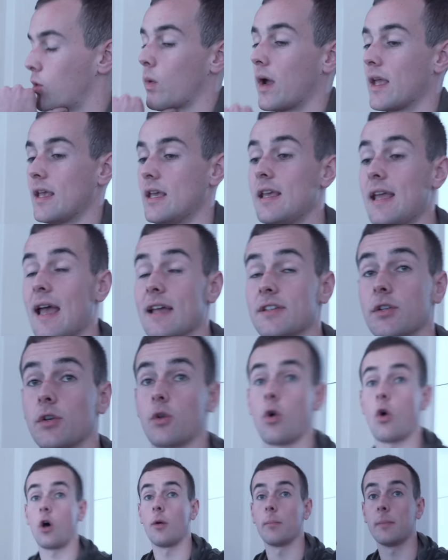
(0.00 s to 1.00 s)
Oh wait, he has to
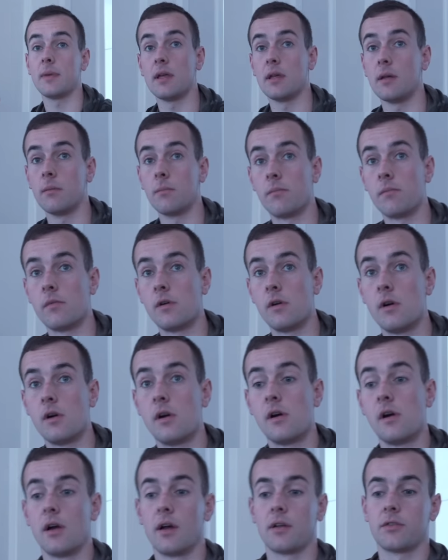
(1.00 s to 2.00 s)
call me
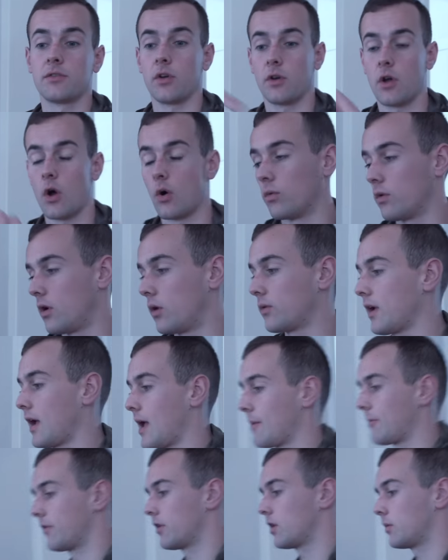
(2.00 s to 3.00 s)
to go,
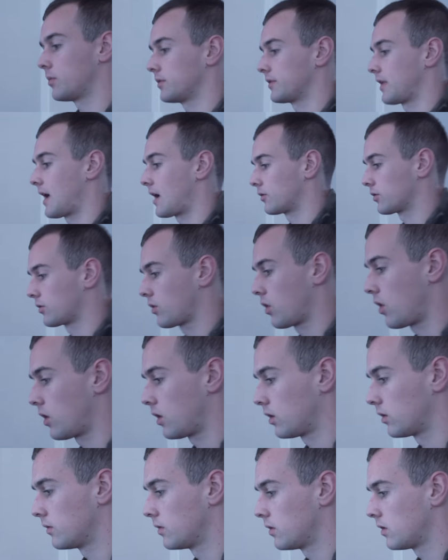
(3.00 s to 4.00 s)
okay, I'm available now to
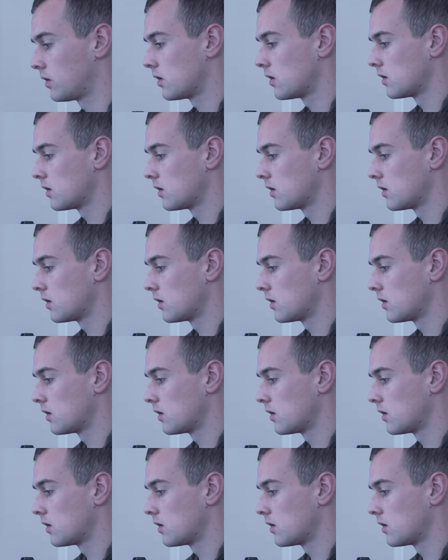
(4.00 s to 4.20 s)
call.